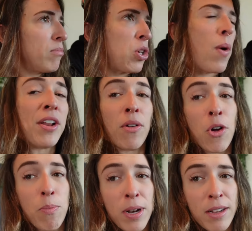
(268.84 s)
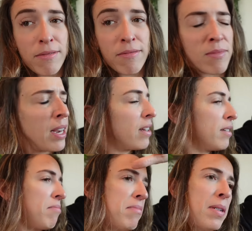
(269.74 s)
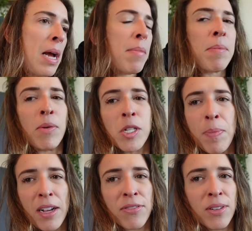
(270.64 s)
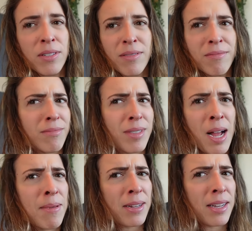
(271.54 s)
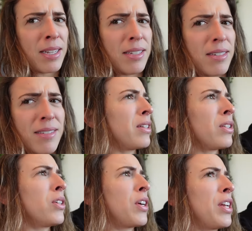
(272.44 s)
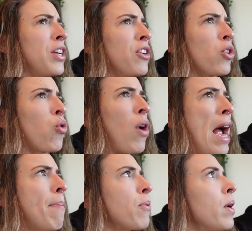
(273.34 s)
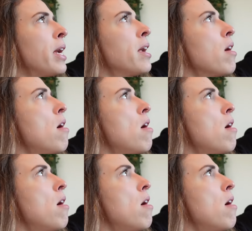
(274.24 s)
So I don't open it, right? I'm gonna be respectful. I'm not gonna look into your crap, right?